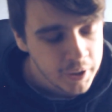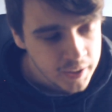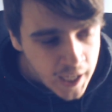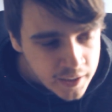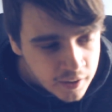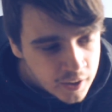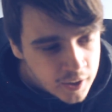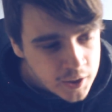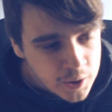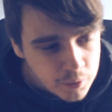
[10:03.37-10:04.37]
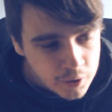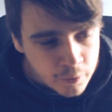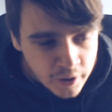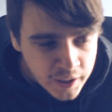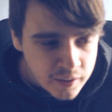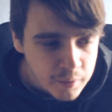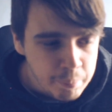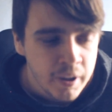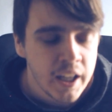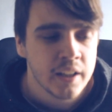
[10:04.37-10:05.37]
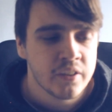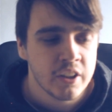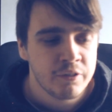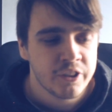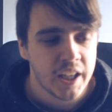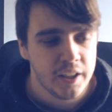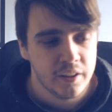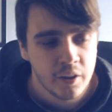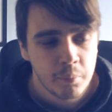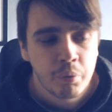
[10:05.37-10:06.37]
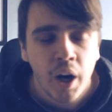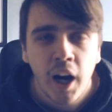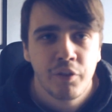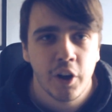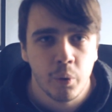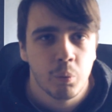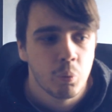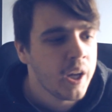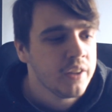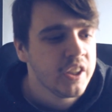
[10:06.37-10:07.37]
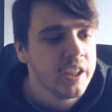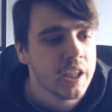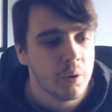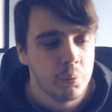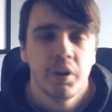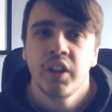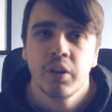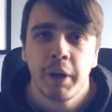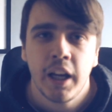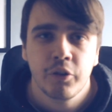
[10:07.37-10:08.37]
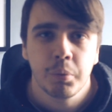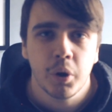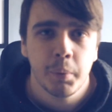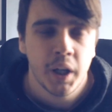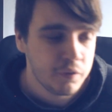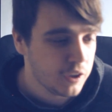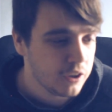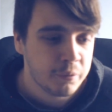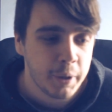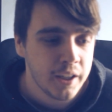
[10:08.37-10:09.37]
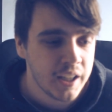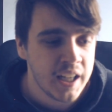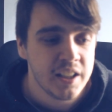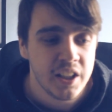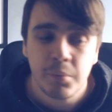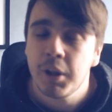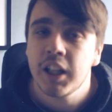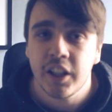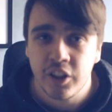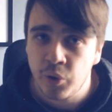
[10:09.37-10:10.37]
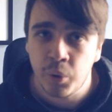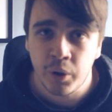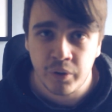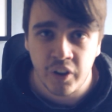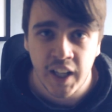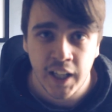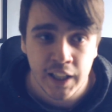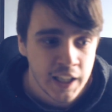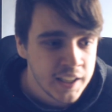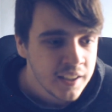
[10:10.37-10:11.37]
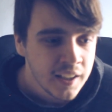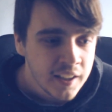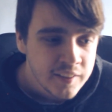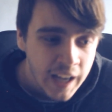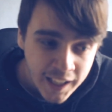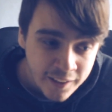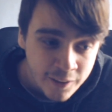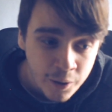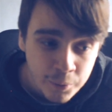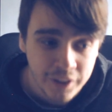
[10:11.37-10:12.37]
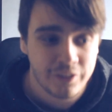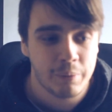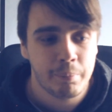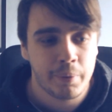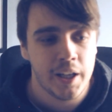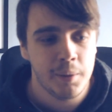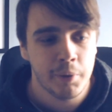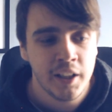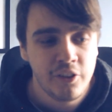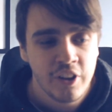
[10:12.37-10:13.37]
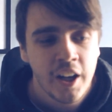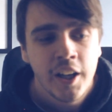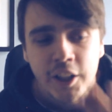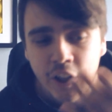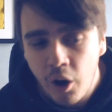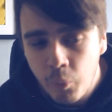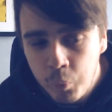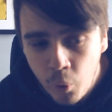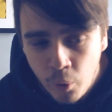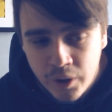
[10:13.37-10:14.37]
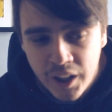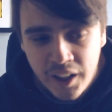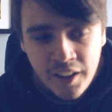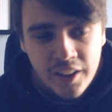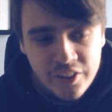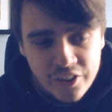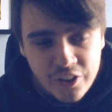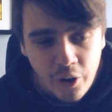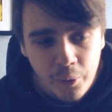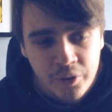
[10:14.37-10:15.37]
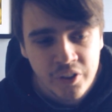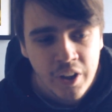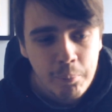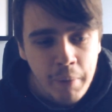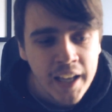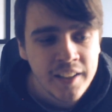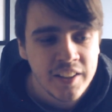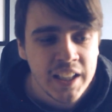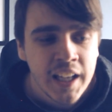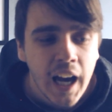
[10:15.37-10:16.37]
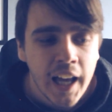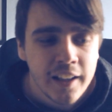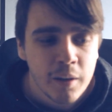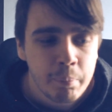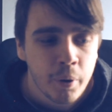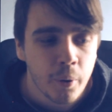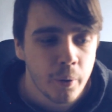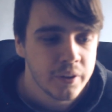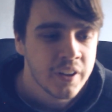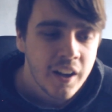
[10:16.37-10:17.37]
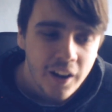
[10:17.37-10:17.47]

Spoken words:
But then you look at the players they've signed. Bravo, where's he now? He's a bench warmer. I think he spent 18 million euros on that guy. Danilo doesn't play much. You got Walker, Stones, Mendy and Laporte.